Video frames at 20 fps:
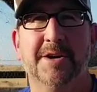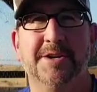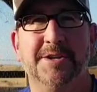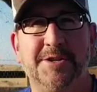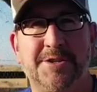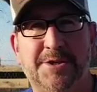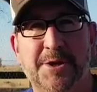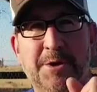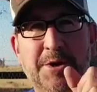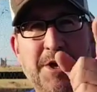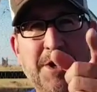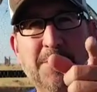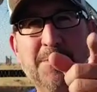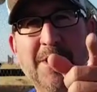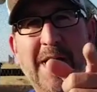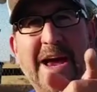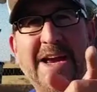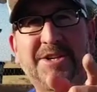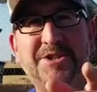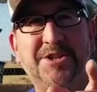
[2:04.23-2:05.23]
So do
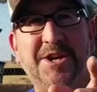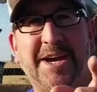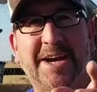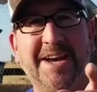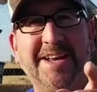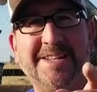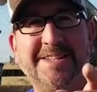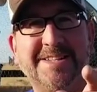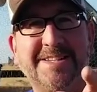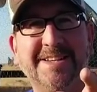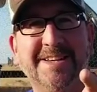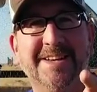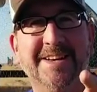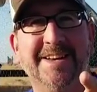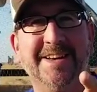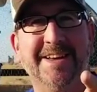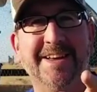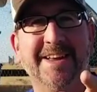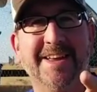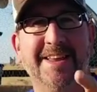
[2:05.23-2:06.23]
you like chickens?
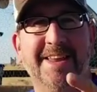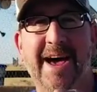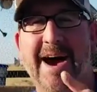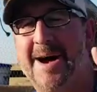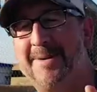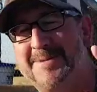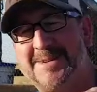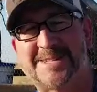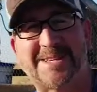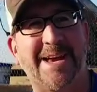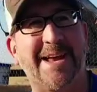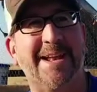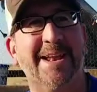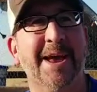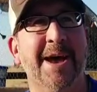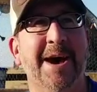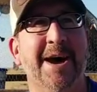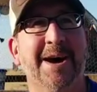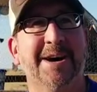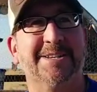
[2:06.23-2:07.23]
Nah, I'm just kidding.